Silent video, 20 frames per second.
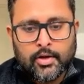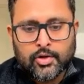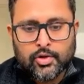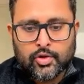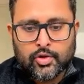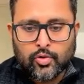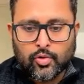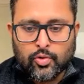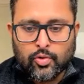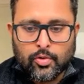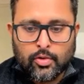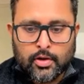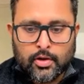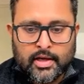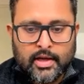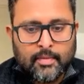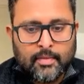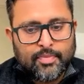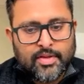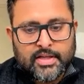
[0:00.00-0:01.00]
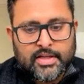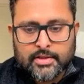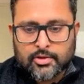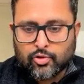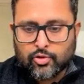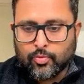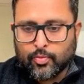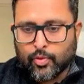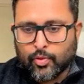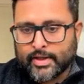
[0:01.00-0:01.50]
So keep these
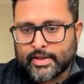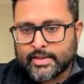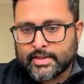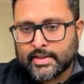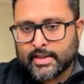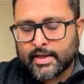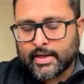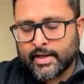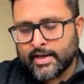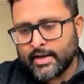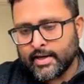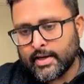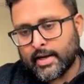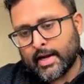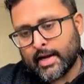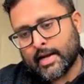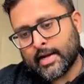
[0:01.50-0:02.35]
2 points, right?